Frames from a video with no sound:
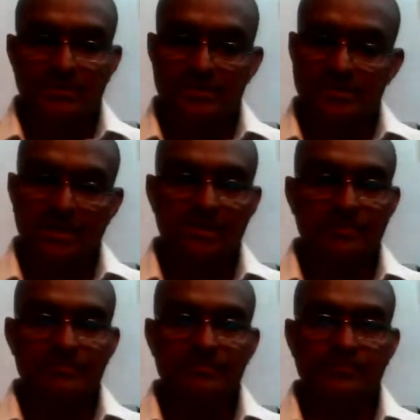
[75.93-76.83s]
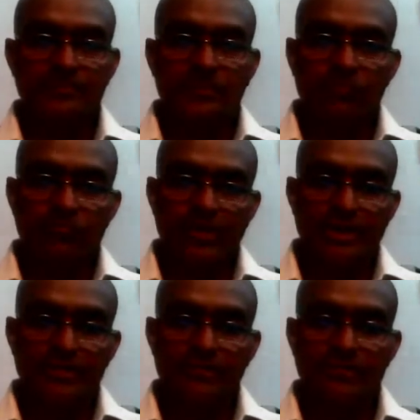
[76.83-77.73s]
These are:
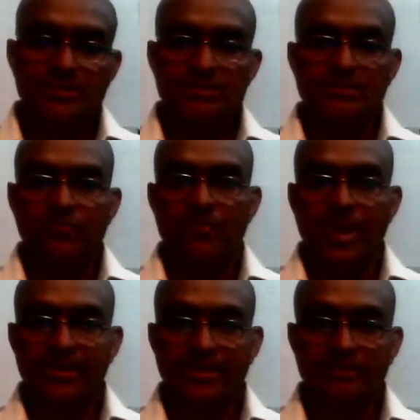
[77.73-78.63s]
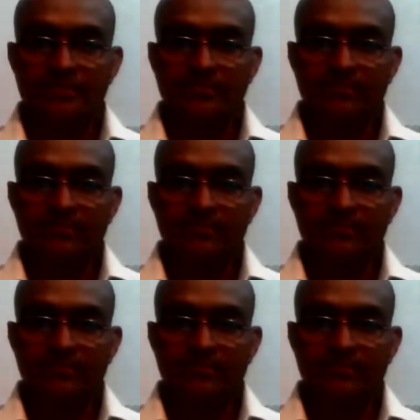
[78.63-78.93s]
one, business of banking,